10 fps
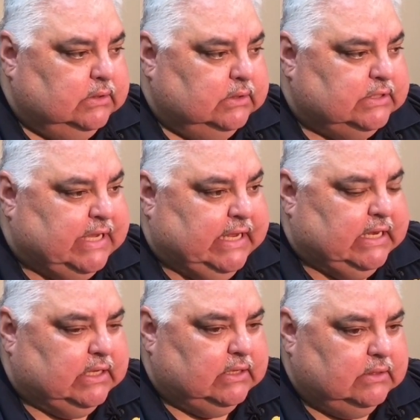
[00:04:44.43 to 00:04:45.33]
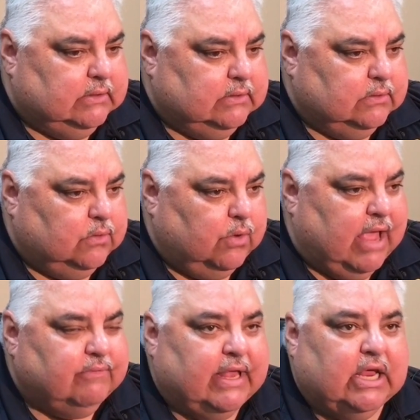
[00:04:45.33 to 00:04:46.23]
seen or
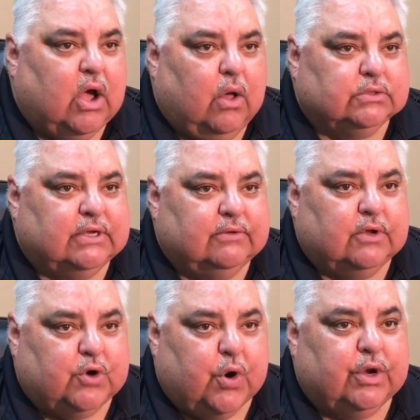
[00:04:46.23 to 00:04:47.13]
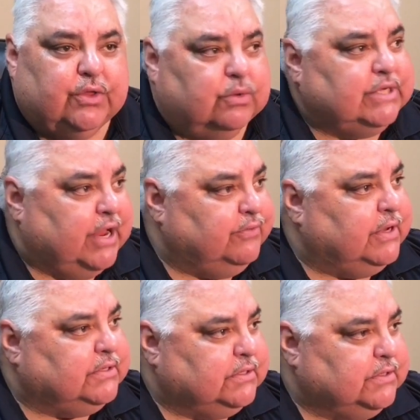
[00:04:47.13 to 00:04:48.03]
have any calls that have occurred at those
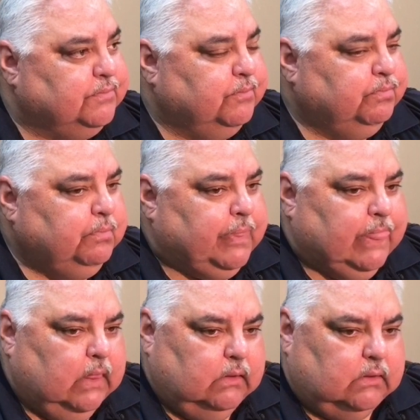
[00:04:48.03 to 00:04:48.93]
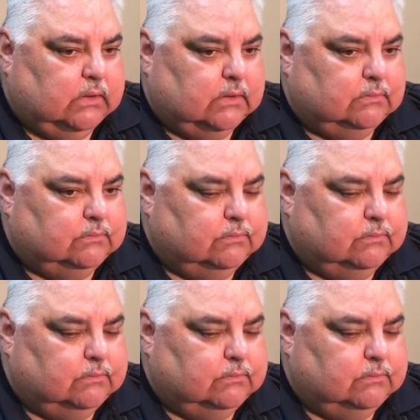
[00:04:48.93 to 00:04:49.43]
addresses. At